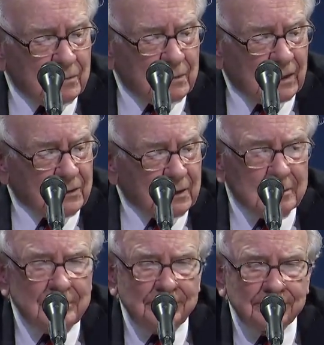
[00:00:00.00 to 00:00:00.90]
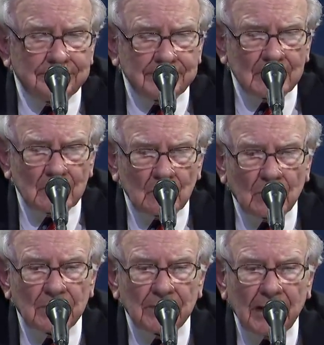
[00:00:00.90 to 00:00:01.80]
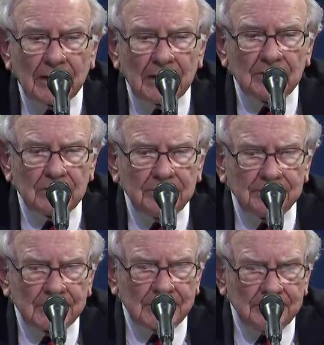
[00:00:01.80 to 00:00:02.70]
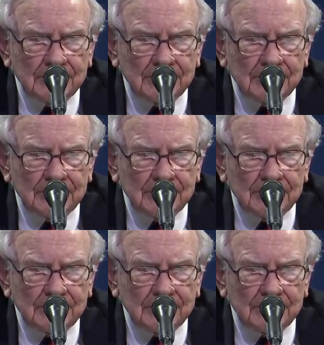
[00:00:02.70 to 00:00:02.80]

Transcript: testing whether that nation